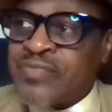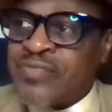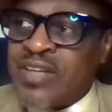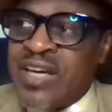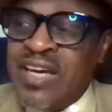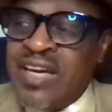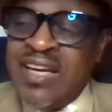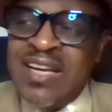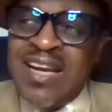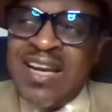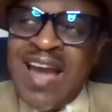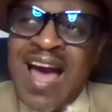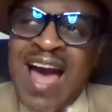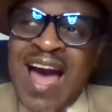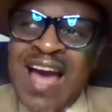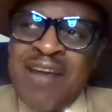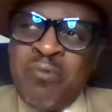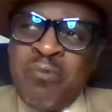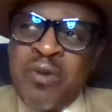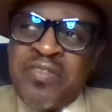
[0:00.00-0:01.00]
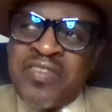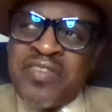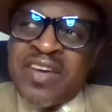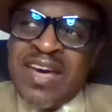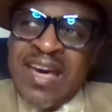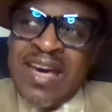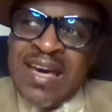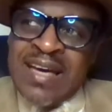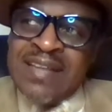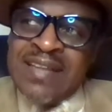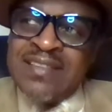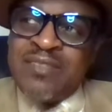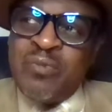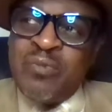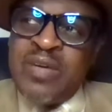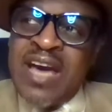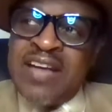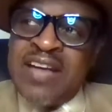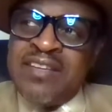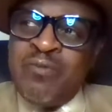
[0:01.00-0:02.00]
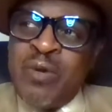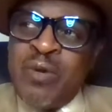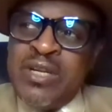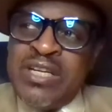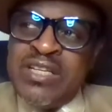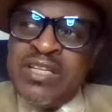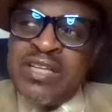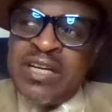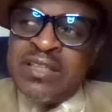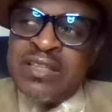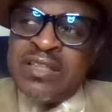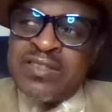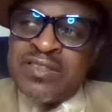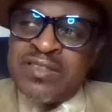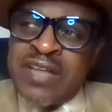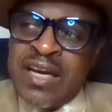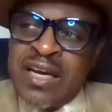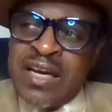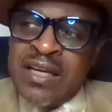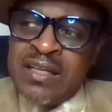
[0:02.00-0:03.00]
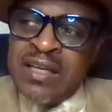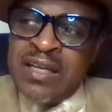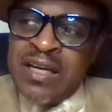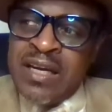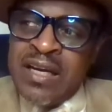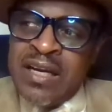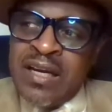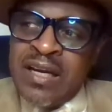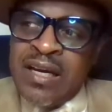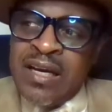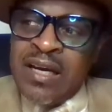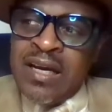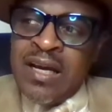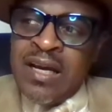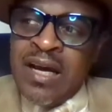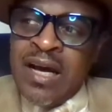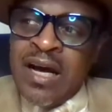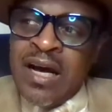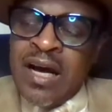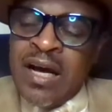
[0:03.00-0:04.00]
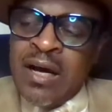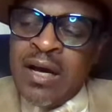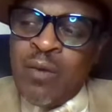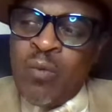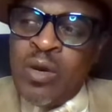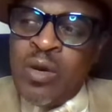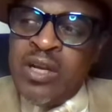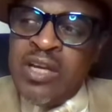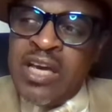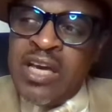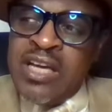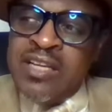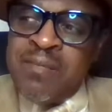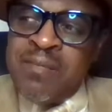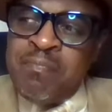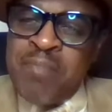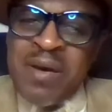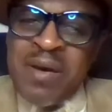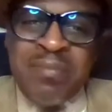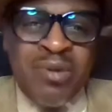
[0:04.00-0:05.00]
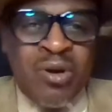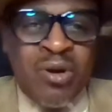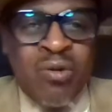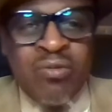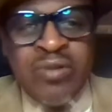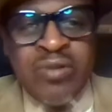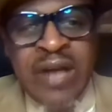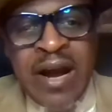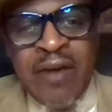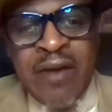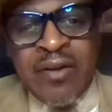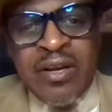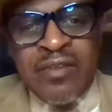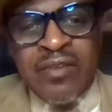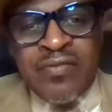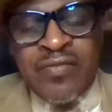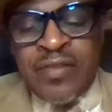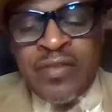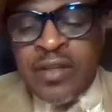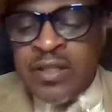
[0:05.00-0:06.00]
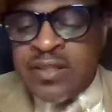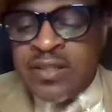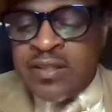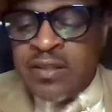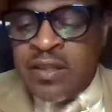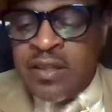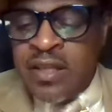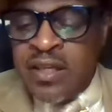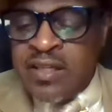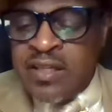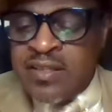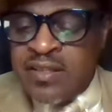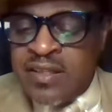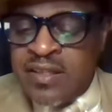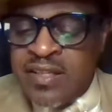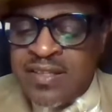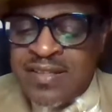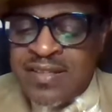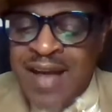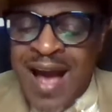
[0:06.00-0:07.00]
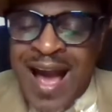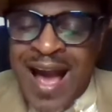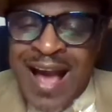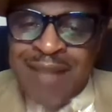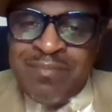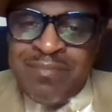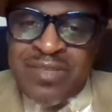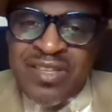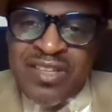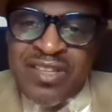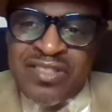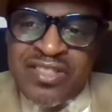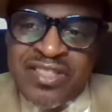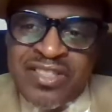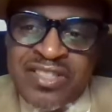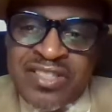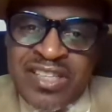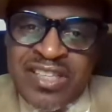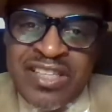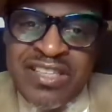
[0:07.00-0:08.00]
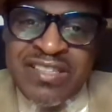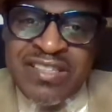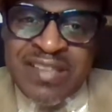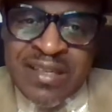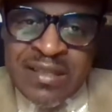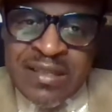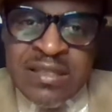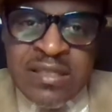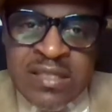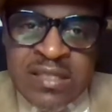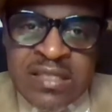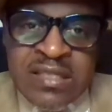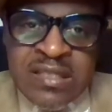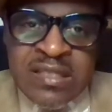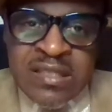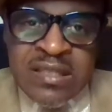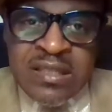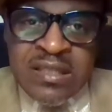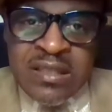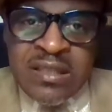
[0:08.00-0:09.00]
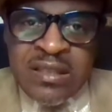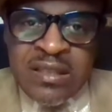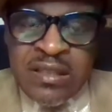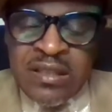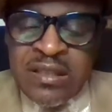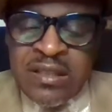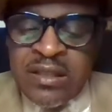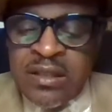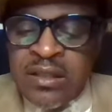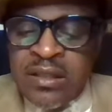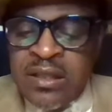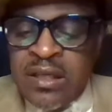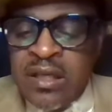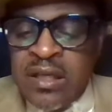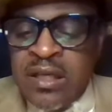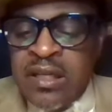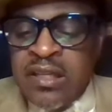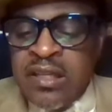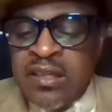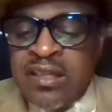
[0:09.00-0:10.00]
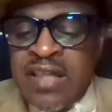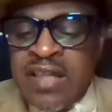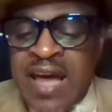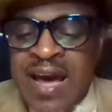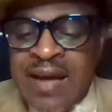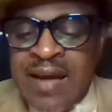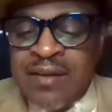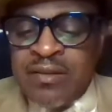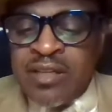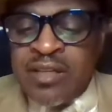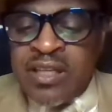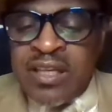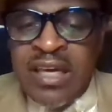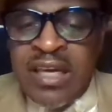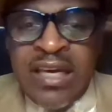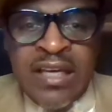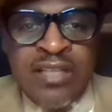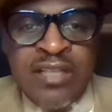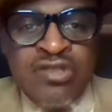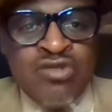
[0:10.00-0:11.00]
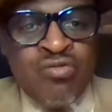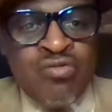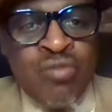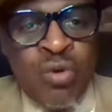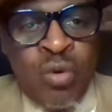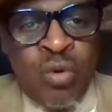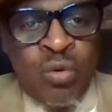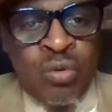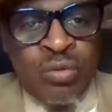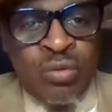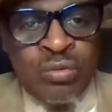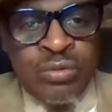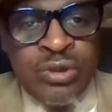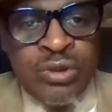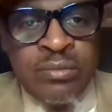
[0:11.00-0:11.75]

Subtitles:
in line with kings, we need to understand, when in the biblical narrative, the times, seasons that kings ruled,